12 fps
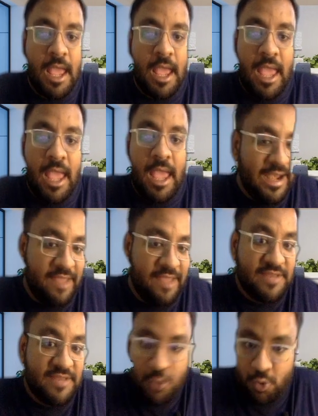and
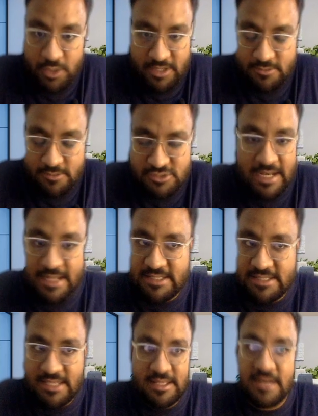if they don't, okay,
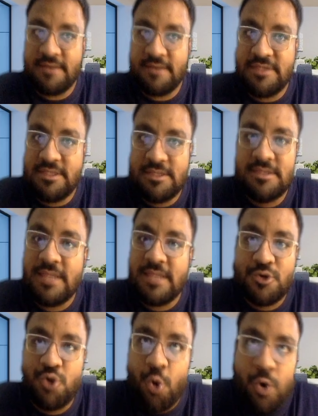let's say that they
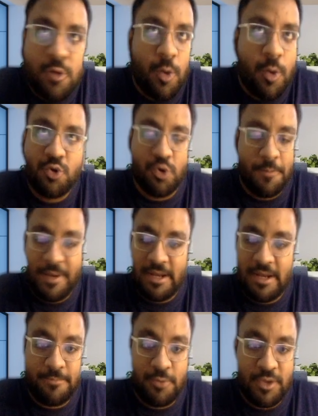don't want to open
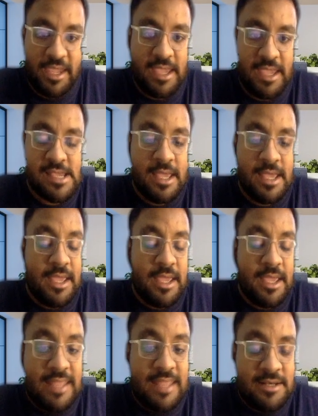up. Okay,
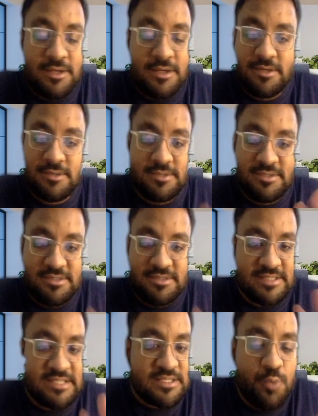then
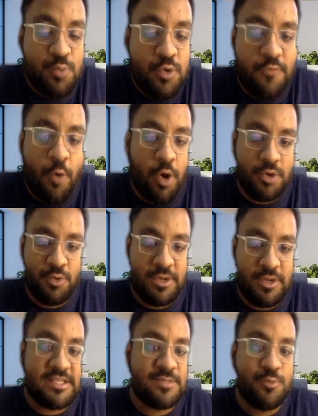just move on.
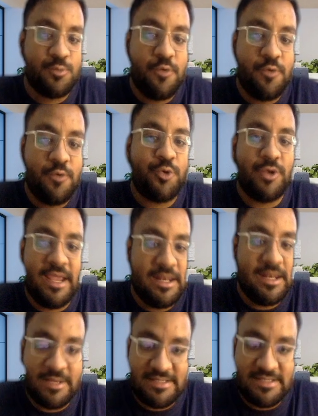Okay, just move on to layer
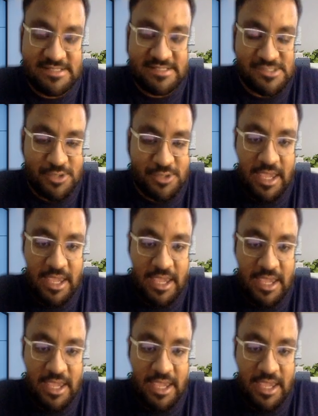number 6. Okay,